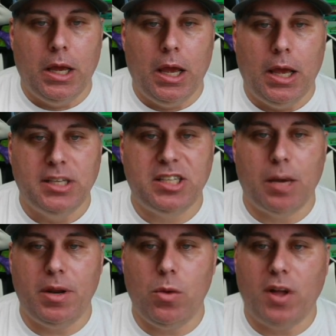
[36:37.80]

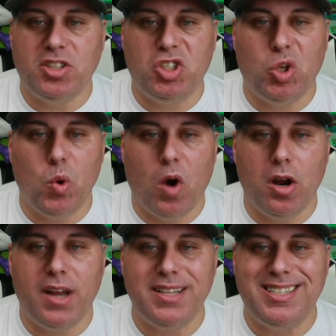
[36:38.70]
Somebody wants
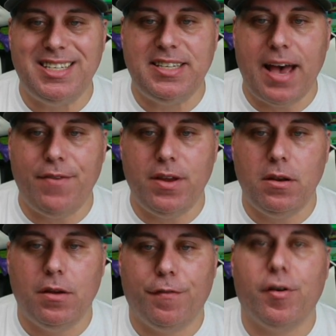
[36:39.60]
$207
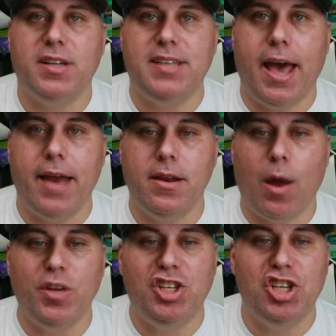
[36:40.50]
for a 10. Now
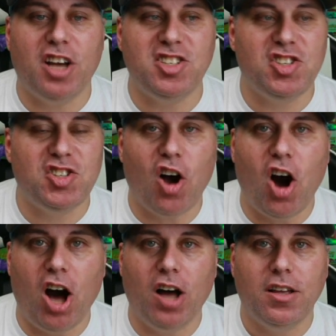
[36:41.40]
we just
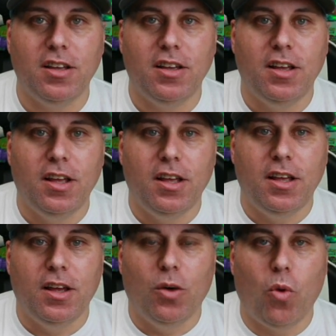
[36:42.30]
saw
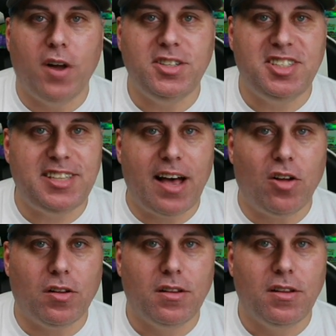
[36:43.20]
one
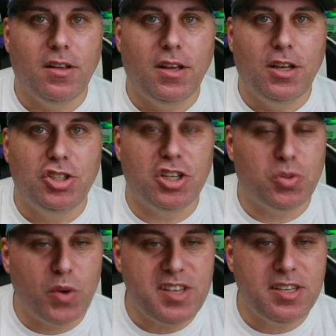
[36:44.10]
sell just
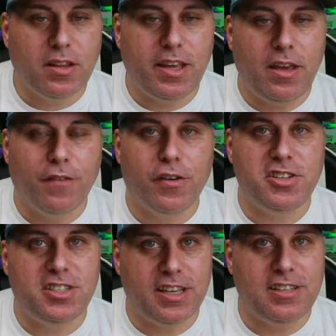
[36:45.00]
recently for
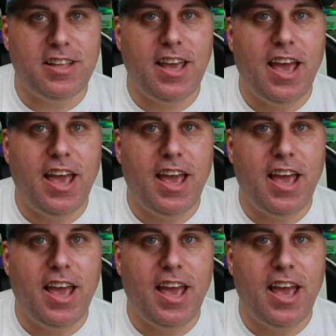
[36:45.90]
$65.